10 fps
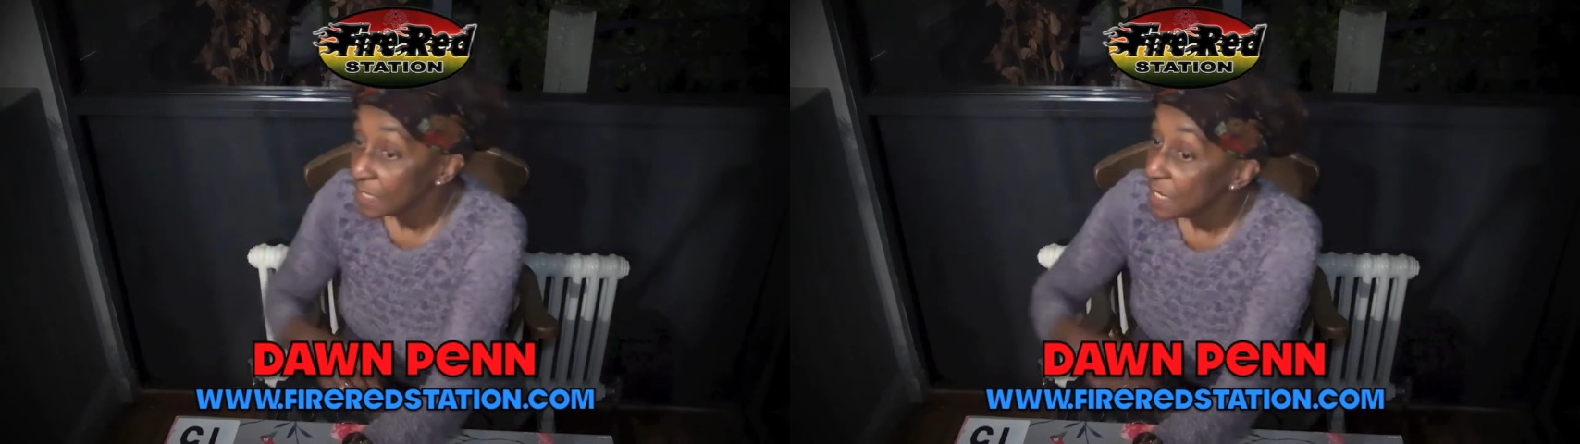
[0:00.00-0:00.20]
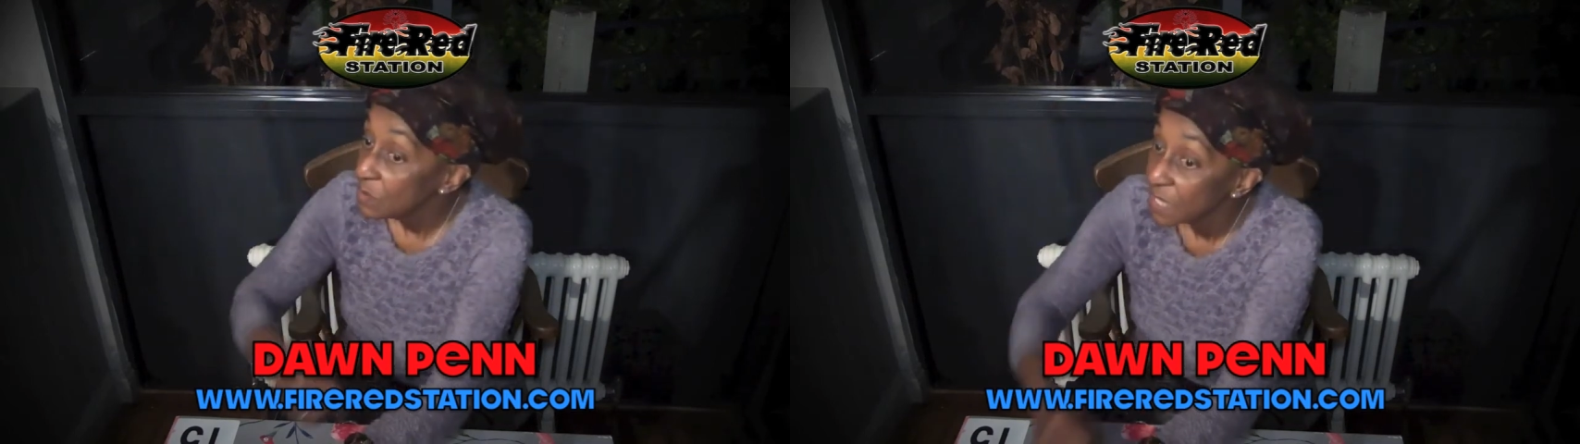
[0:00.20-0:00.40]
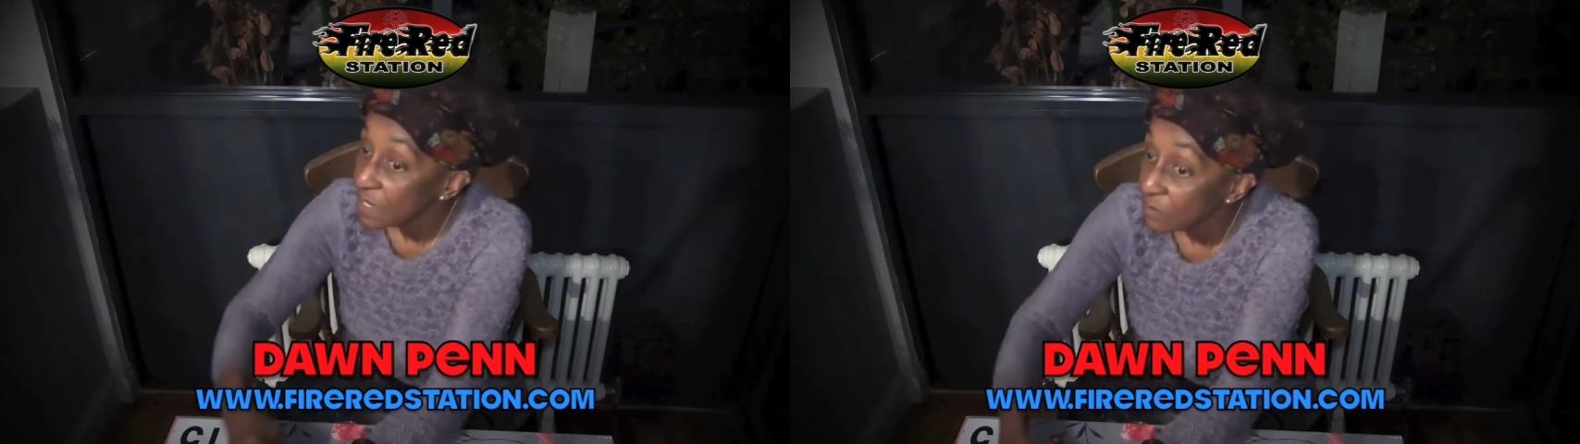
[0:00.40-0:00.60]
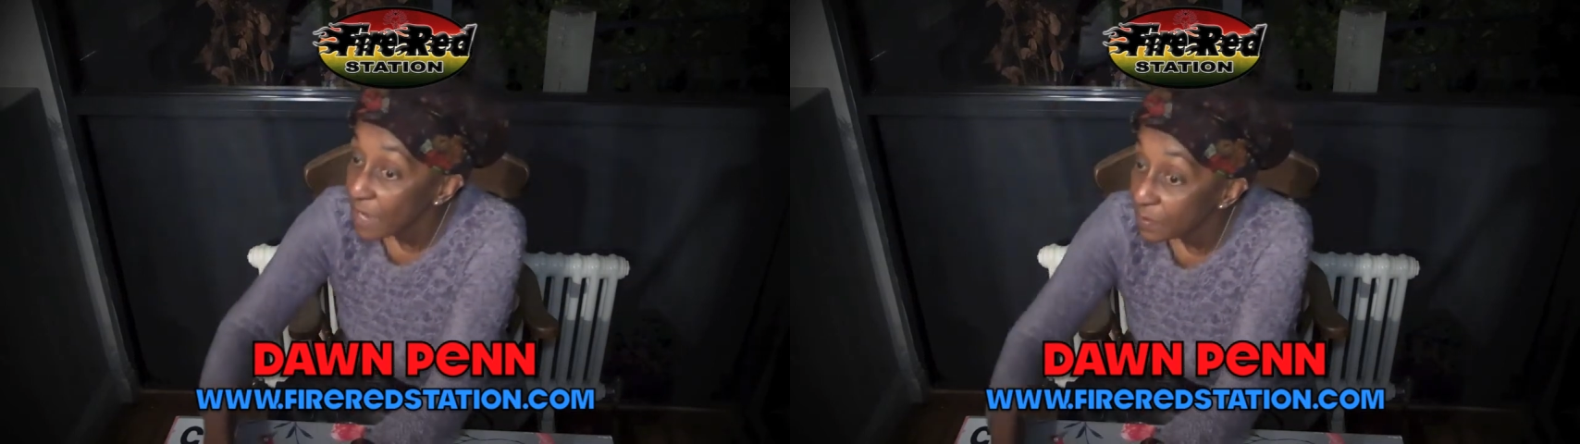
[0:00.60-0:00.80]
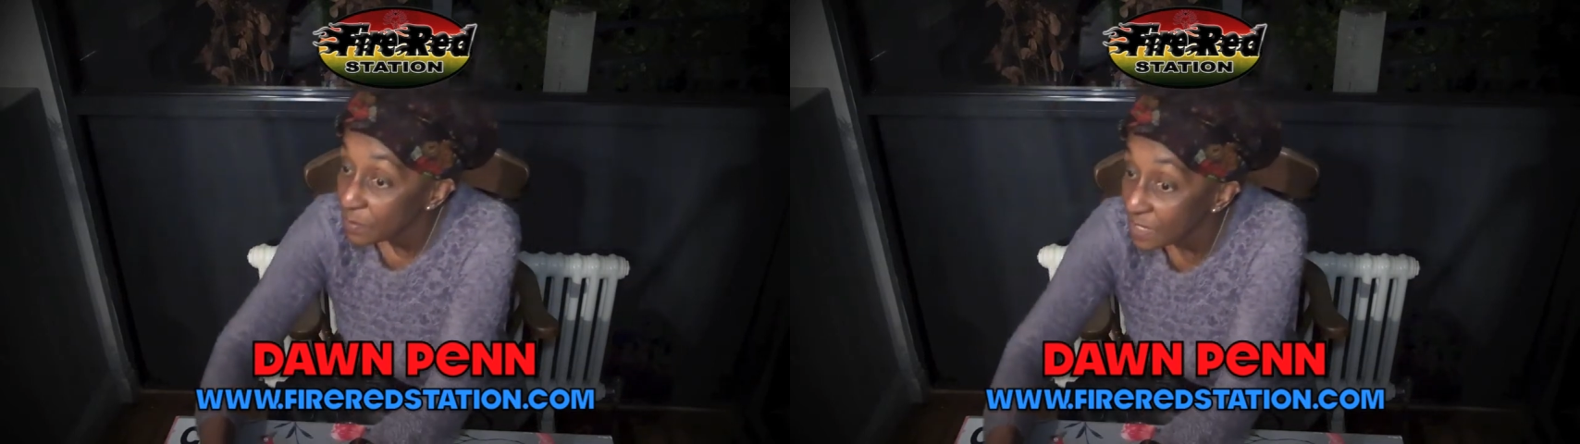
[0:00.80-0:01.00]
Them can
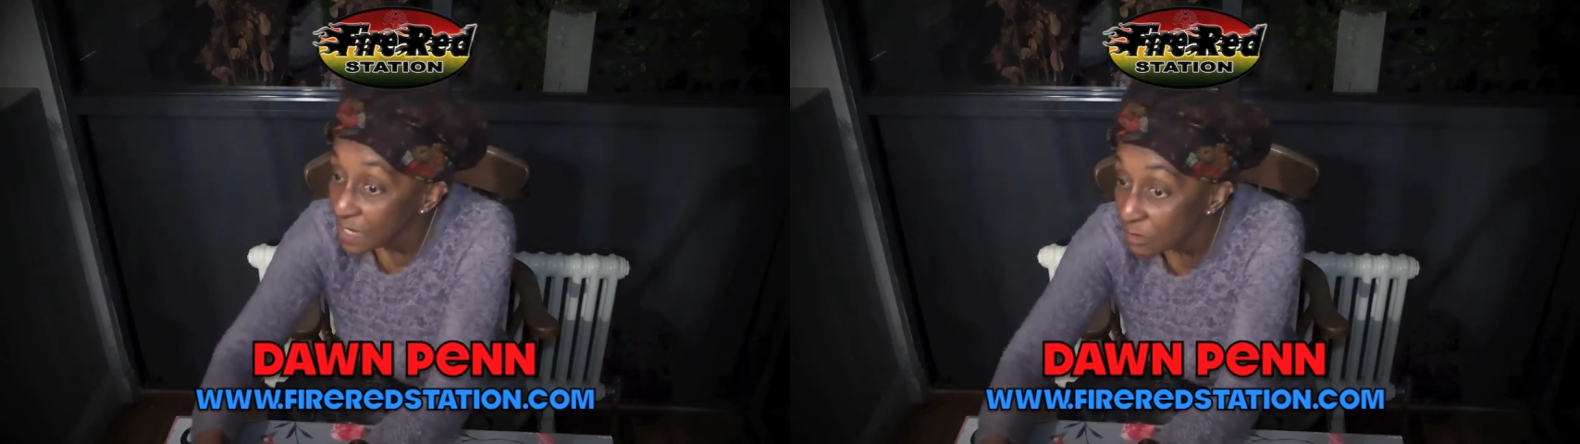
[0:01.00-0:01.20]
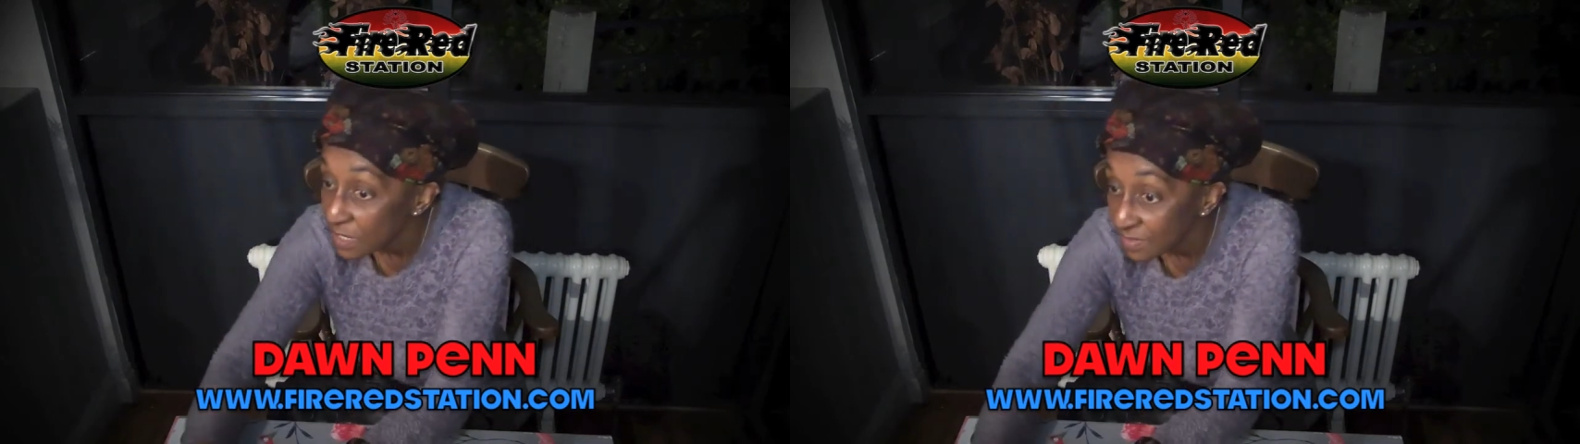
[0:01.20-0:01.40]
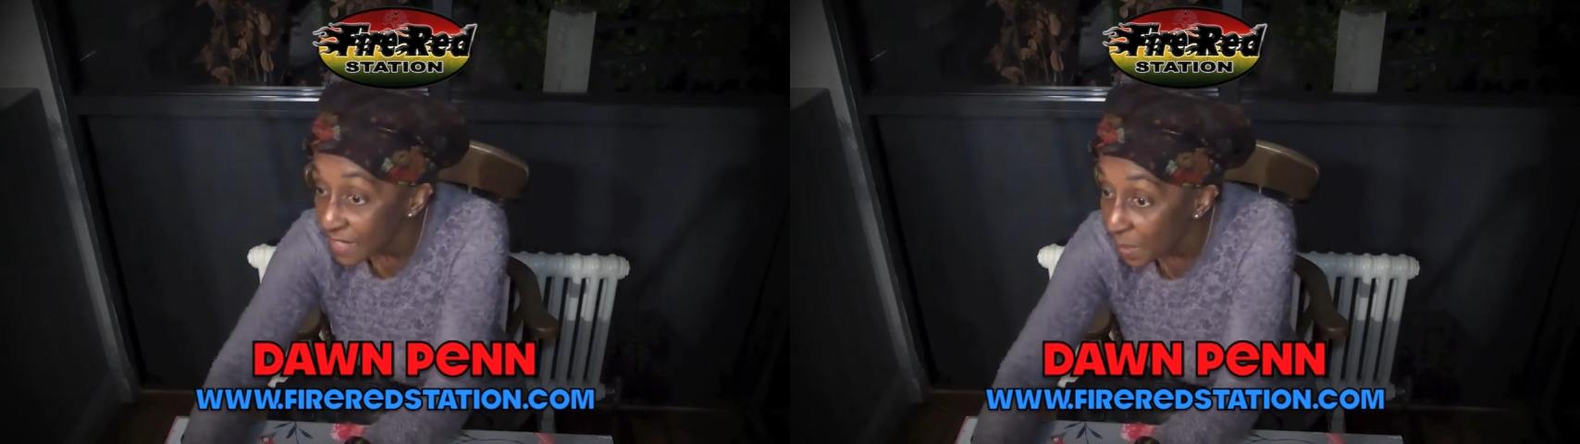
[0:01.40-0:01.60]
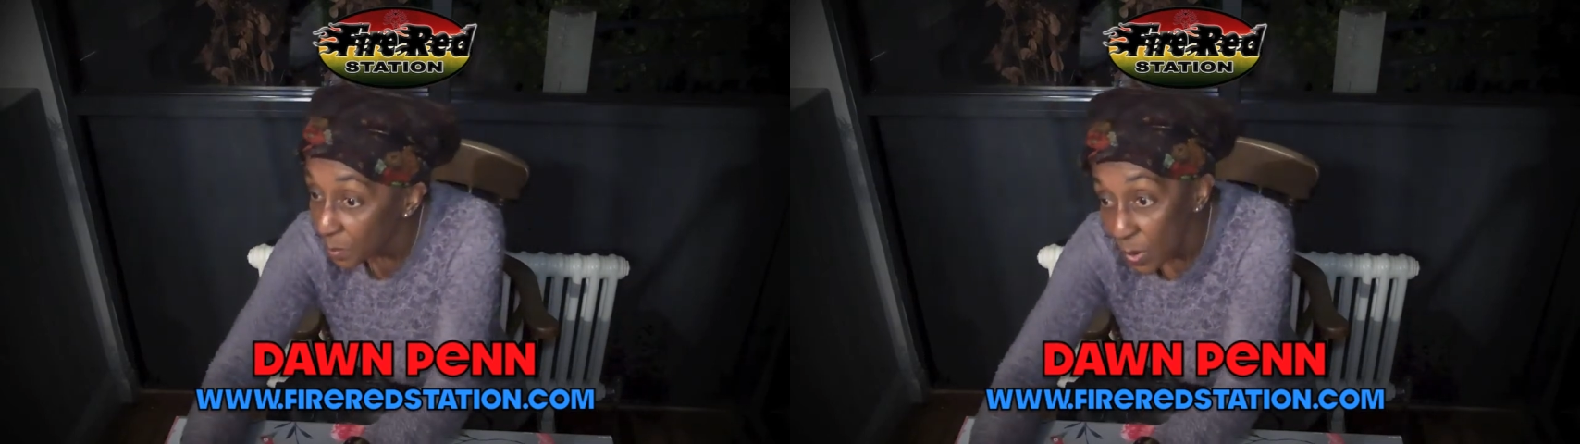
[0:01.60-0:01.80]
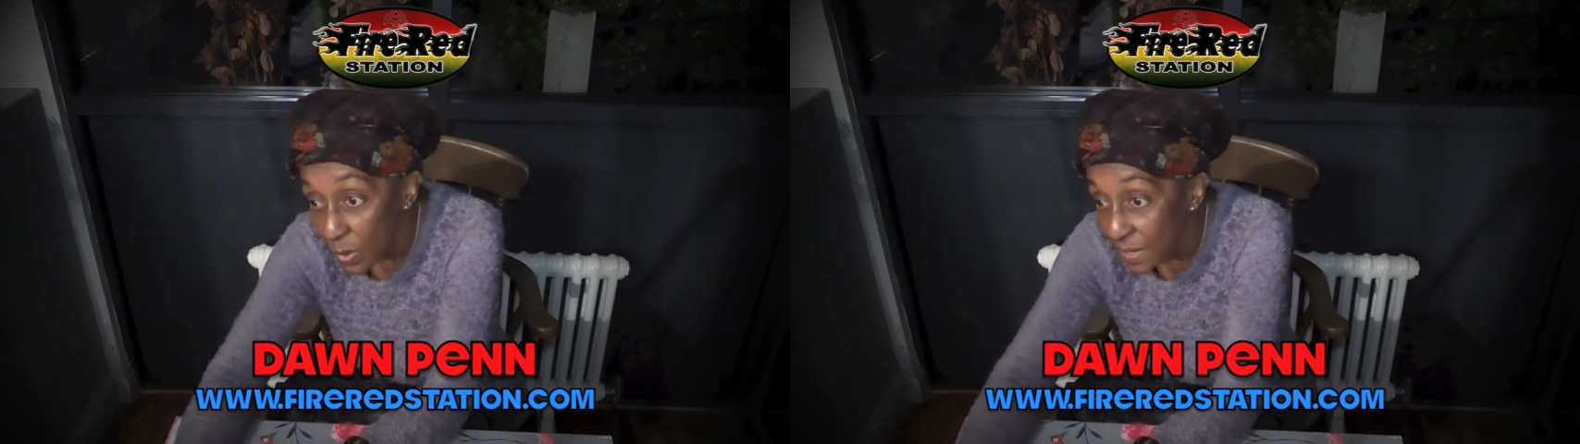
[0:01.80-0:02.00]
write lyrics like
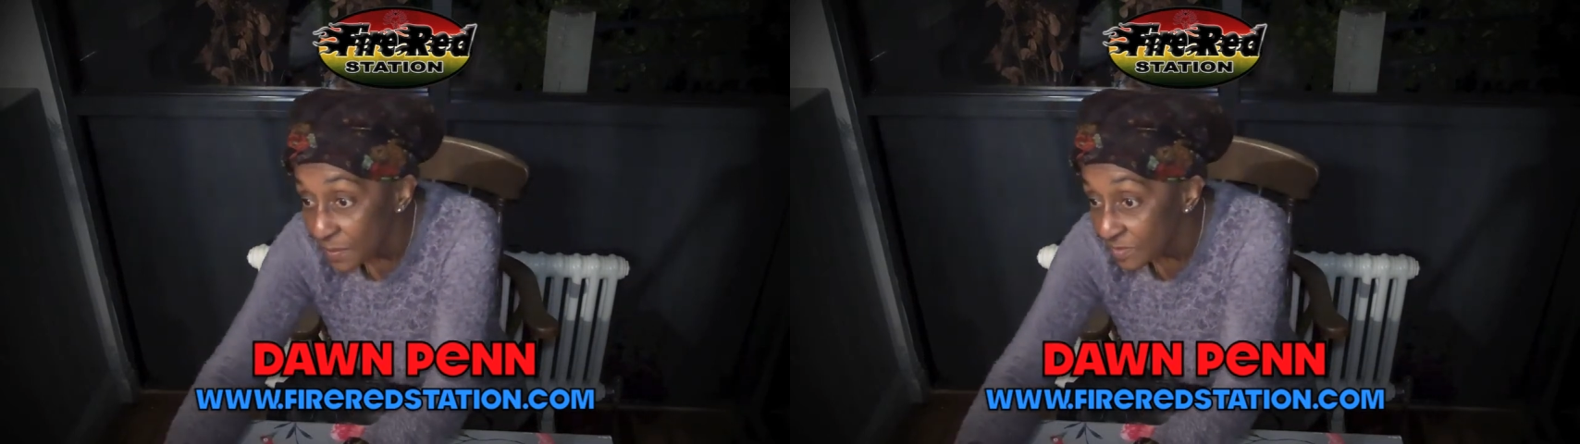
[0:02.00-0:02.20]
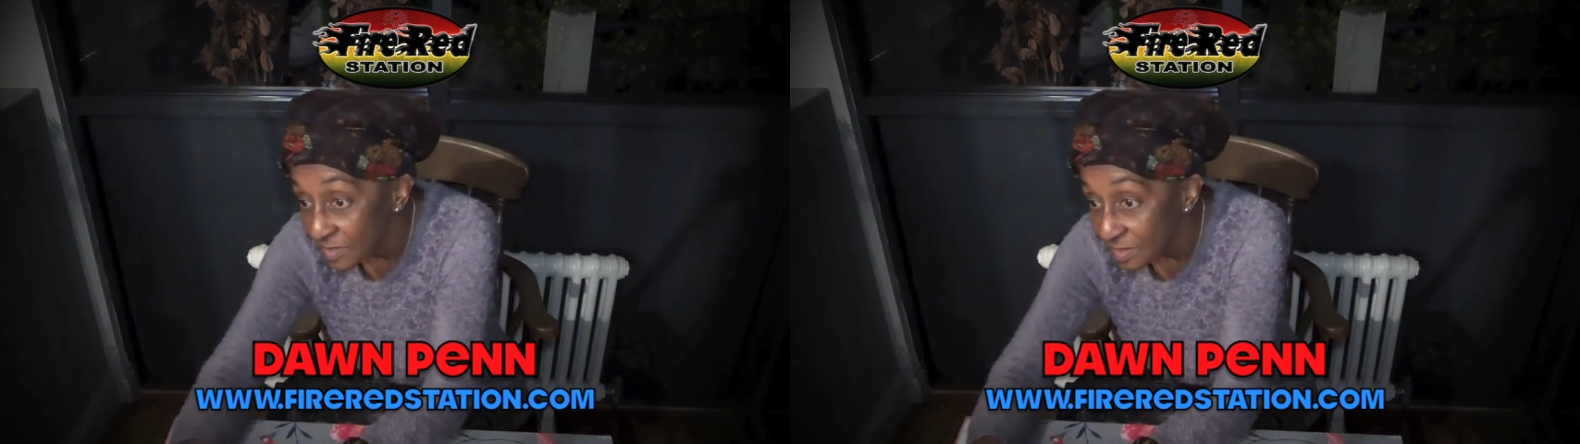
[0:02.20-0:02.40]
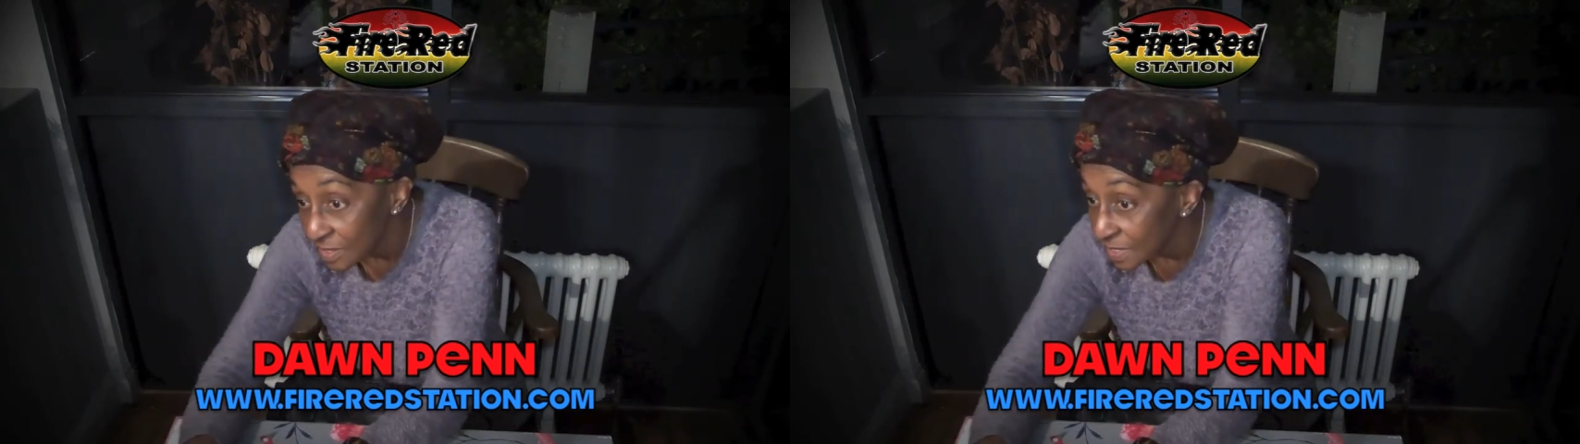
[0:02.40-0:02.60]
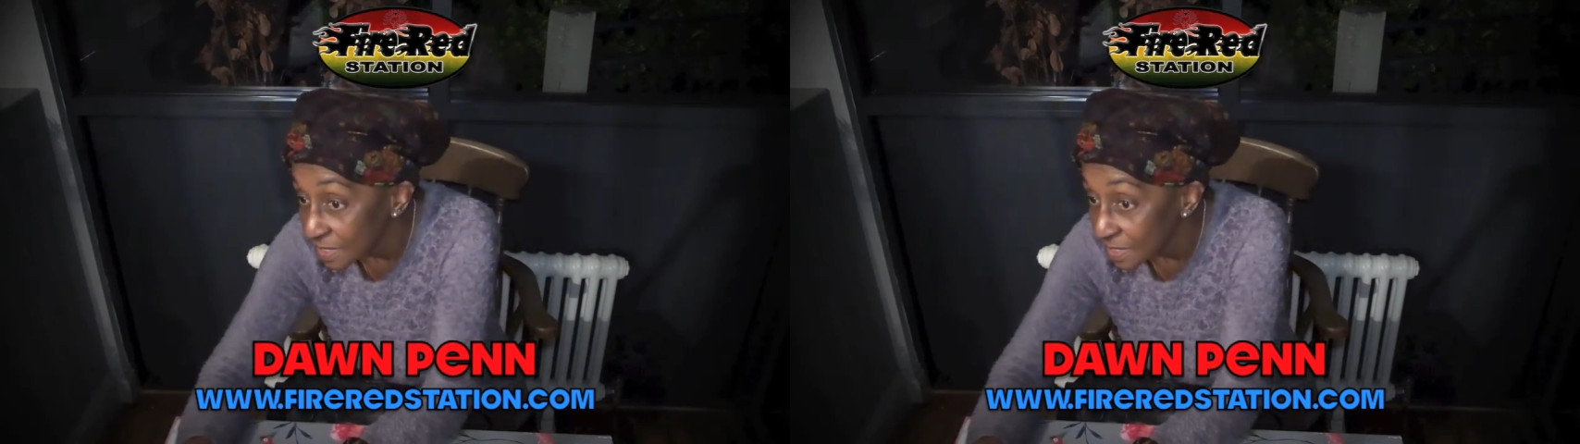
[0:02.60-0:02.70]
poems.